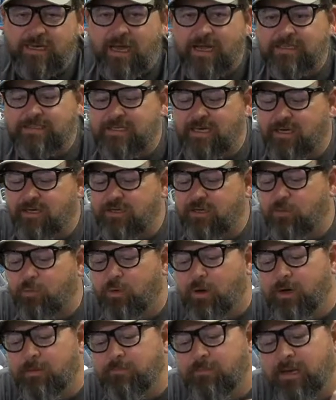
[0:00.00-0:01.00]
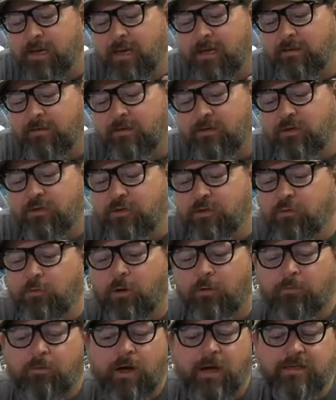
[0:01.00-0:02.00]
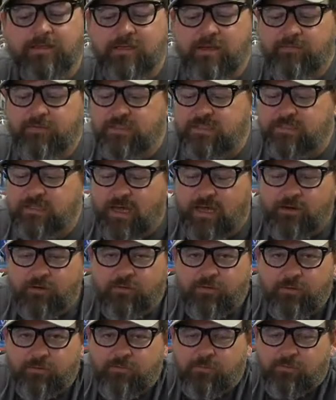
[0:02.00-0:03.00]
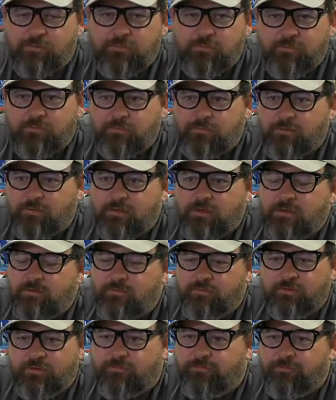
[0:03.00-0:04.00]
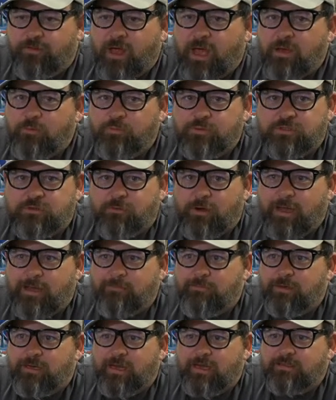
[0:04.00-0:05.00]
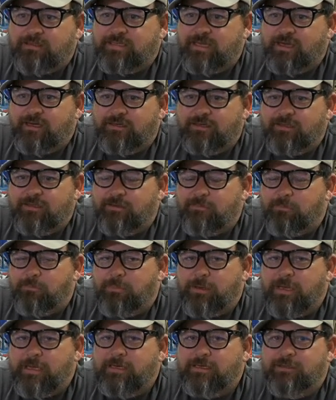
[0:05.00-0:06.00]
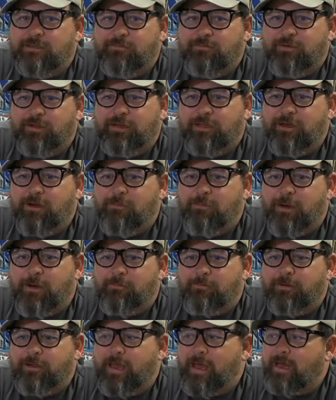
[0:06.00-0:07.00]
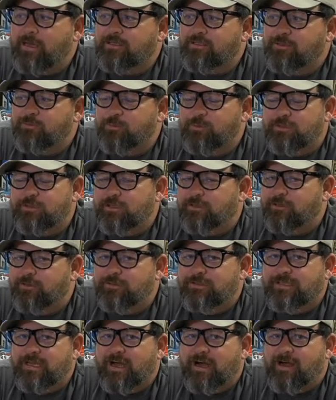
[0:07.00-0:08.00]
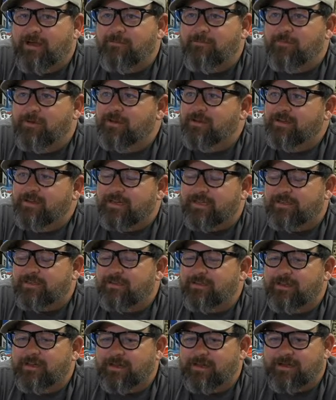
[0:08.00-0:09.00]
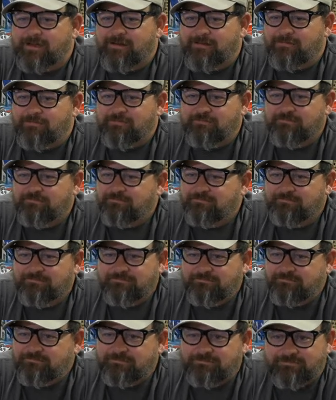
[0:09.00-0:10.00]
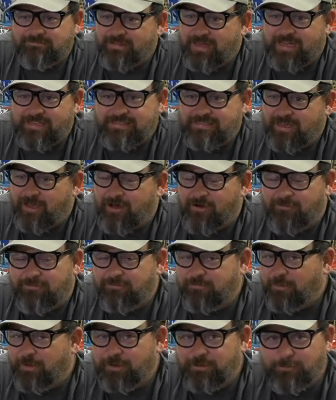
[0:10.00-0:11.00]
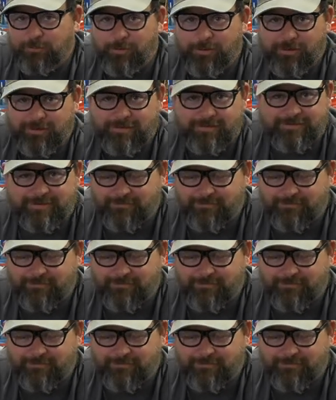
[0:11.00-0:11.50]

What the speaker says: I tell you what, man, you are right, David Snyder. The flight was great, but I tell you, the end of the video, my reaction was a good time. That's how fun it was.